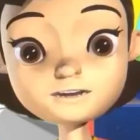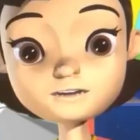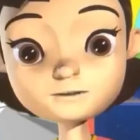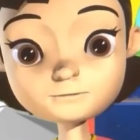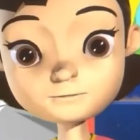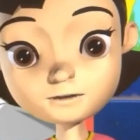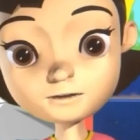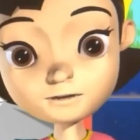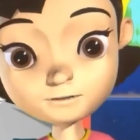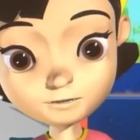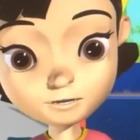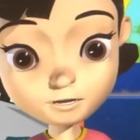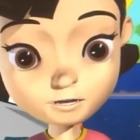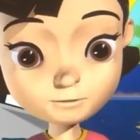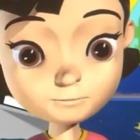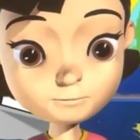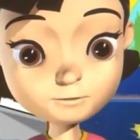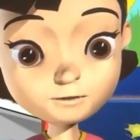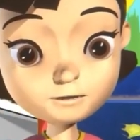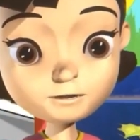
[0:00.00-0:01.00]
As you now
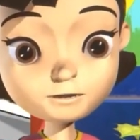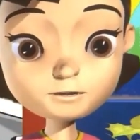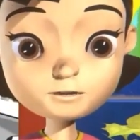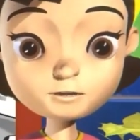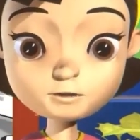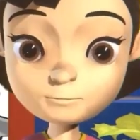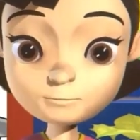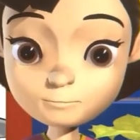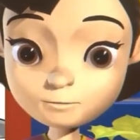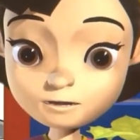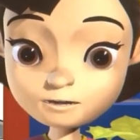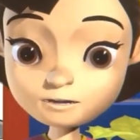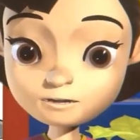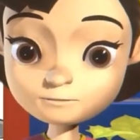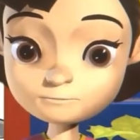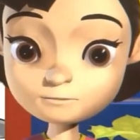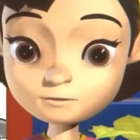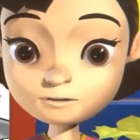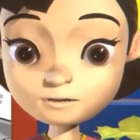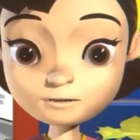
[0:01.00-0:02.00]
know, there are many
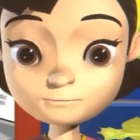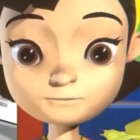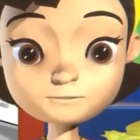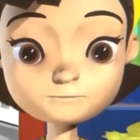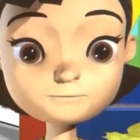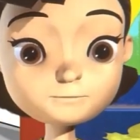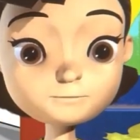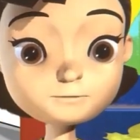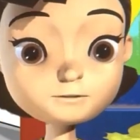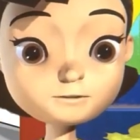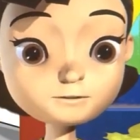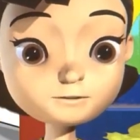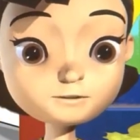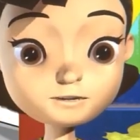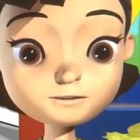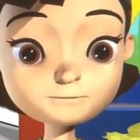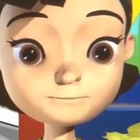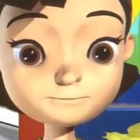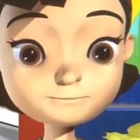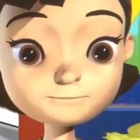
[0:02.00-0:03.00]
different types of
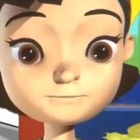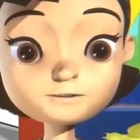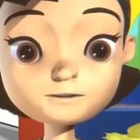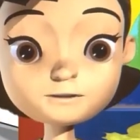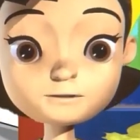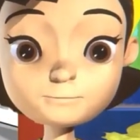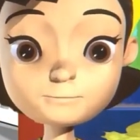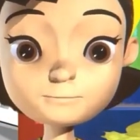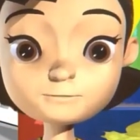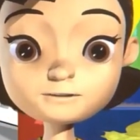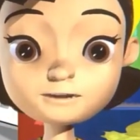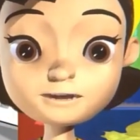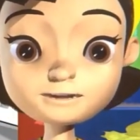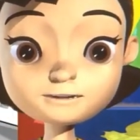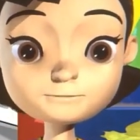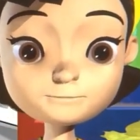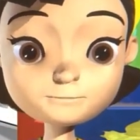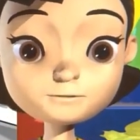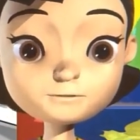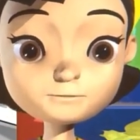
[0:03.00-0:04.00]
pollution. But
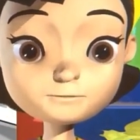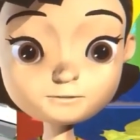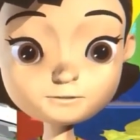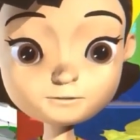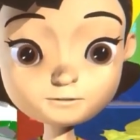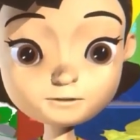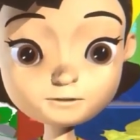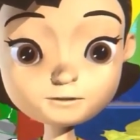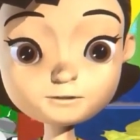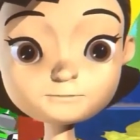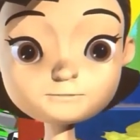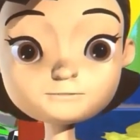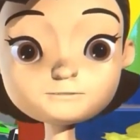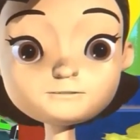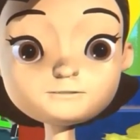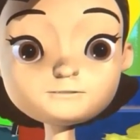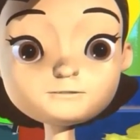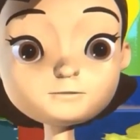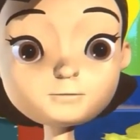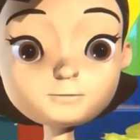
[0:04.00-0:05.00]
as pollution
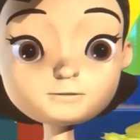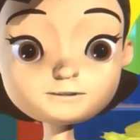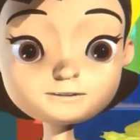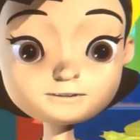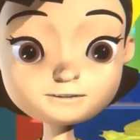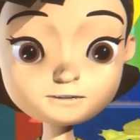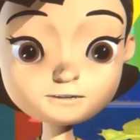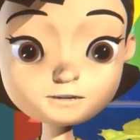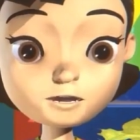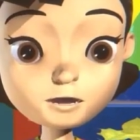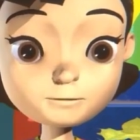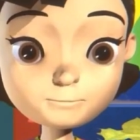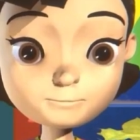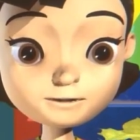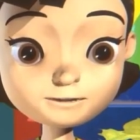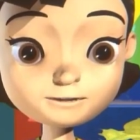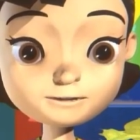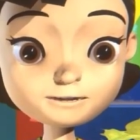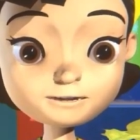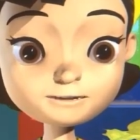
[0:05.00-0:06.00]
grows, ways to
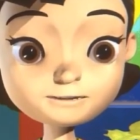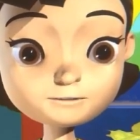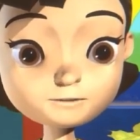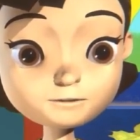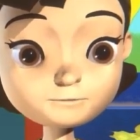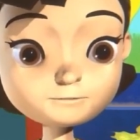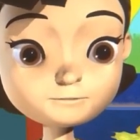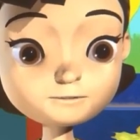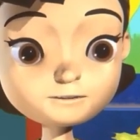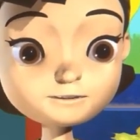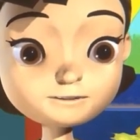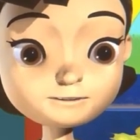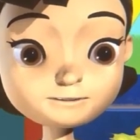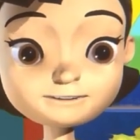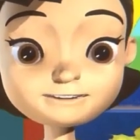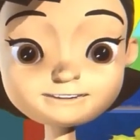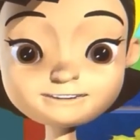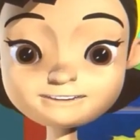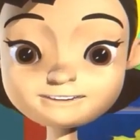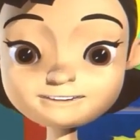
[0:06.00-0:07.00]
combat it has grown
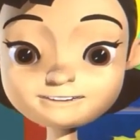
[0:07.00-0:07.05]
too.